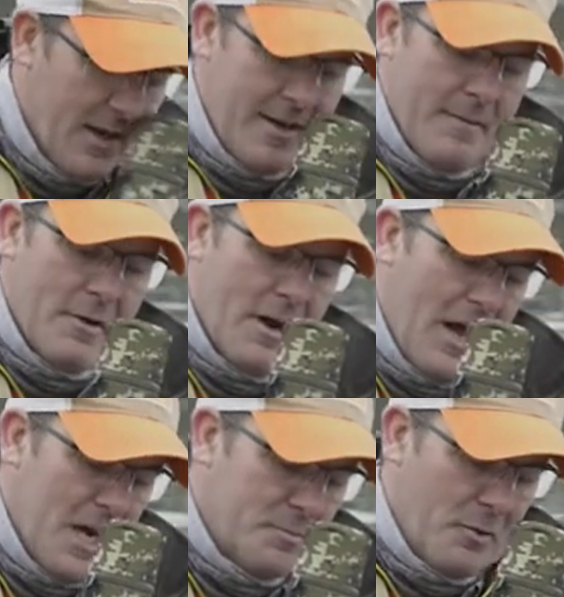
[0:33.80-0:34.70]
number of
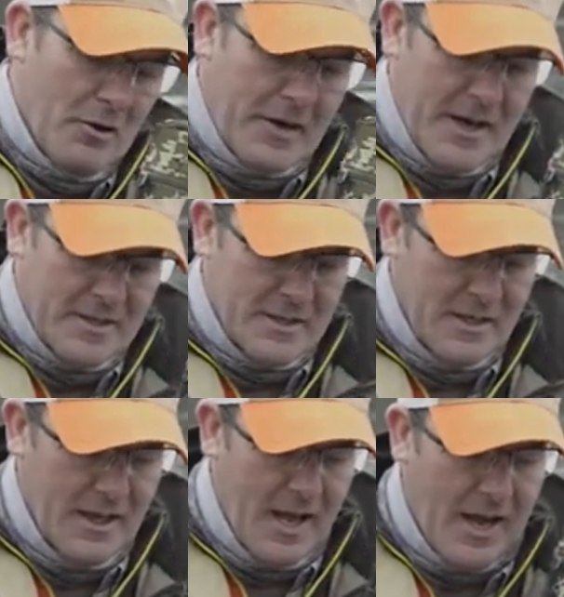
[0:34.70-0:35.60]
large pockets,
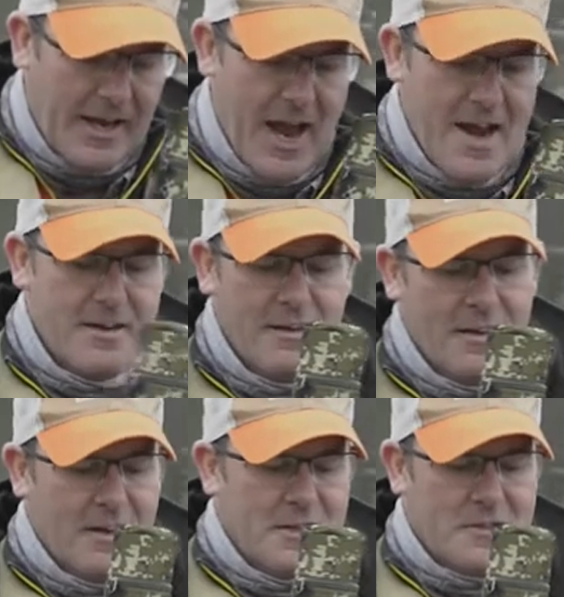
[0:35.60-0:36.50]
again
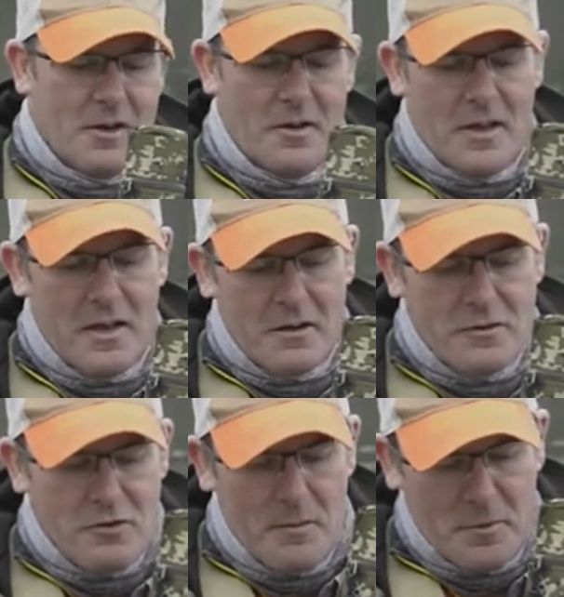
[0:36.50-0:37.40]
sort of thing you can
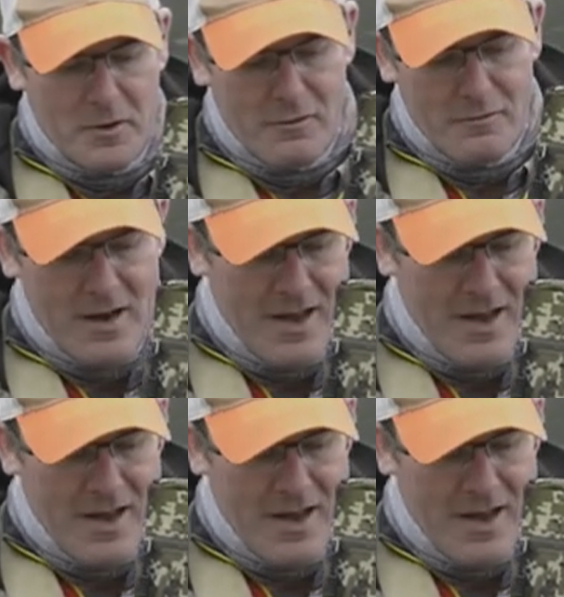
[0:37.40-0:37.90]
drop your,